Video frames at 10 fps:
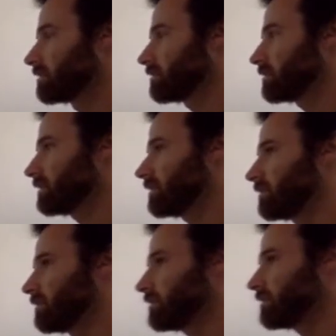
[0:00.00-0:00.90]
You
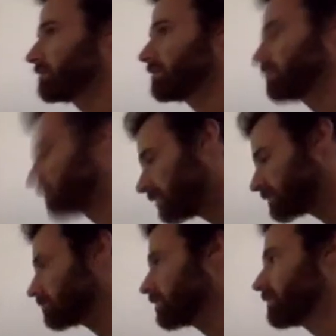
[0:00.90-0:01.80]
know, the
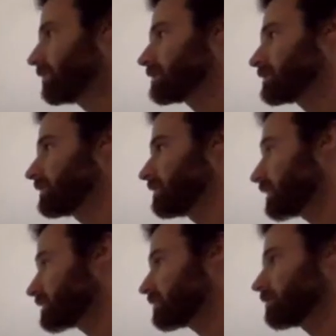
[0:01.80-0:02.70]
virus one I mentioned in
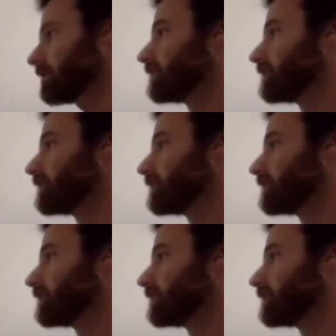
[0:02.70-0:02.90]
lecture.